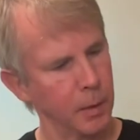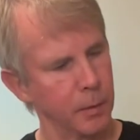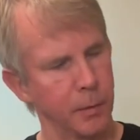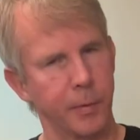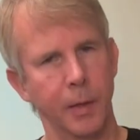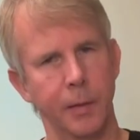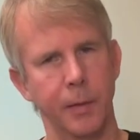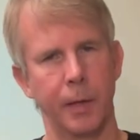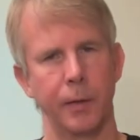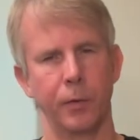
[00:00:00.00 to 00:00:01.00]
The thing
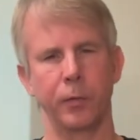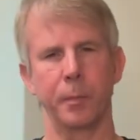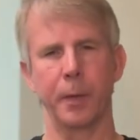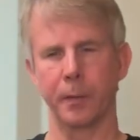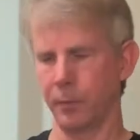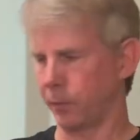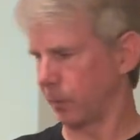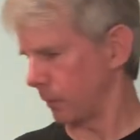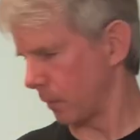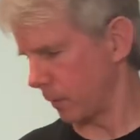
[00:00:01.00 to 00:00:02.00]
that I noticed about this
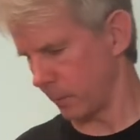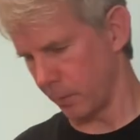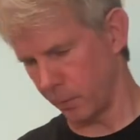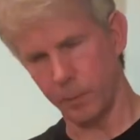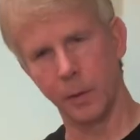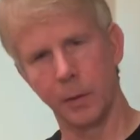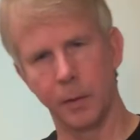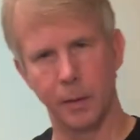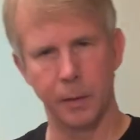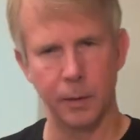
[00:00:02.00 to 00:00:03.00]
guitar though,
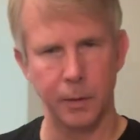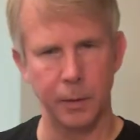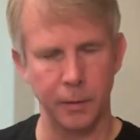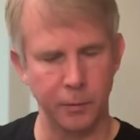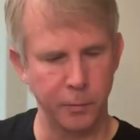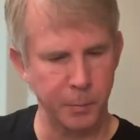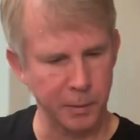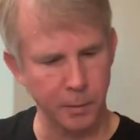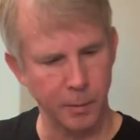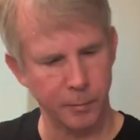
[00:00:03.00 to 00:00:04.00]
and I just
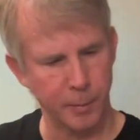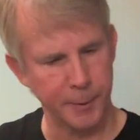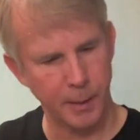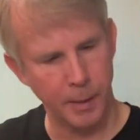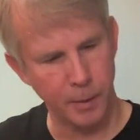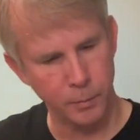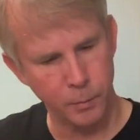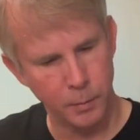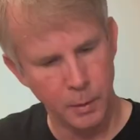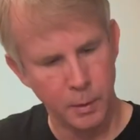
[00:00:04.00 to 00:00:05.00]
picked it up from a guy who
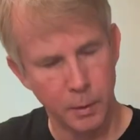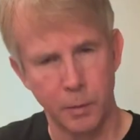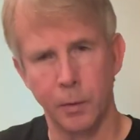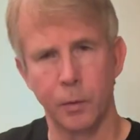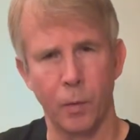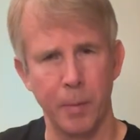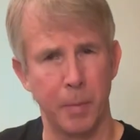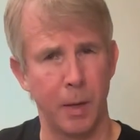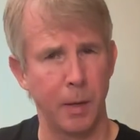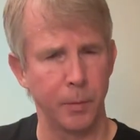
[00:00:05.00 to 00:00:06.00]
couldn't quite
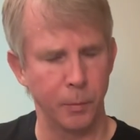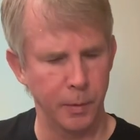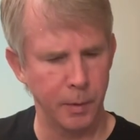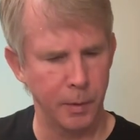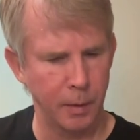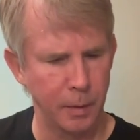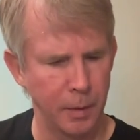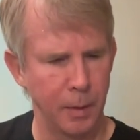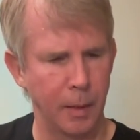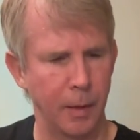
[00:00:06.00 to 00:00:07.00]
bond with it, and
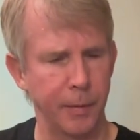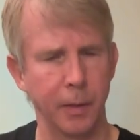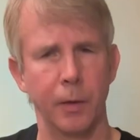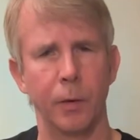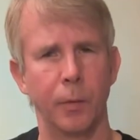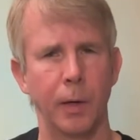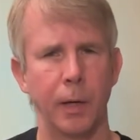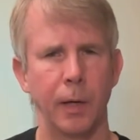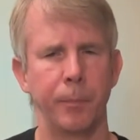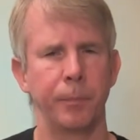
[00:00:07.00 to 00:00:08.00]
I think I know
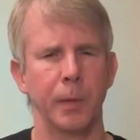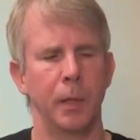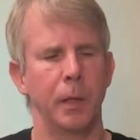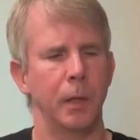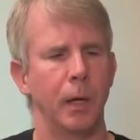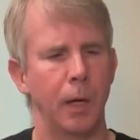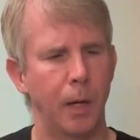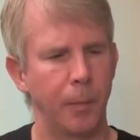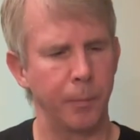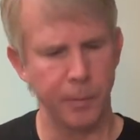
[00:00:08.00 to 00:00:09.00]
why.
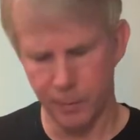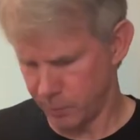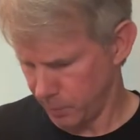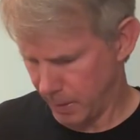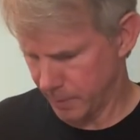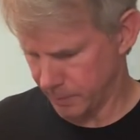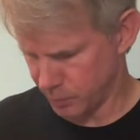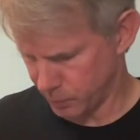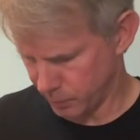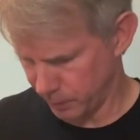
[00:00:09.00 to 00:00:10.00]
The 2 bottom
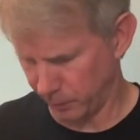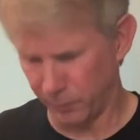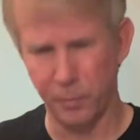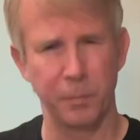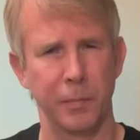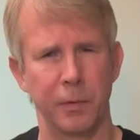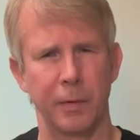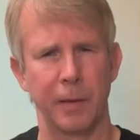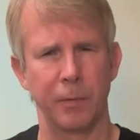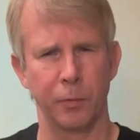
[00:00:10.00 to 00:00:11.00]
strings just
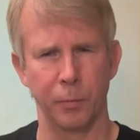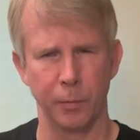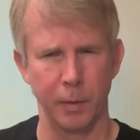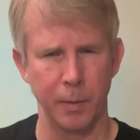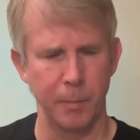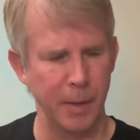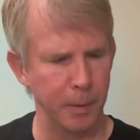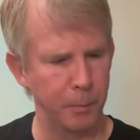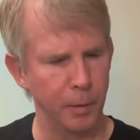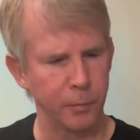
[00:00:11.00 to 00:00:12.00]
have this really
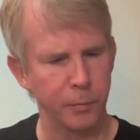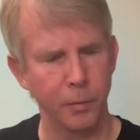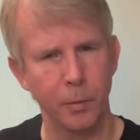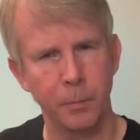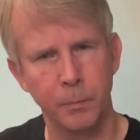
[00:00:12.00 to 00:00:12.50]
bad buzz to them.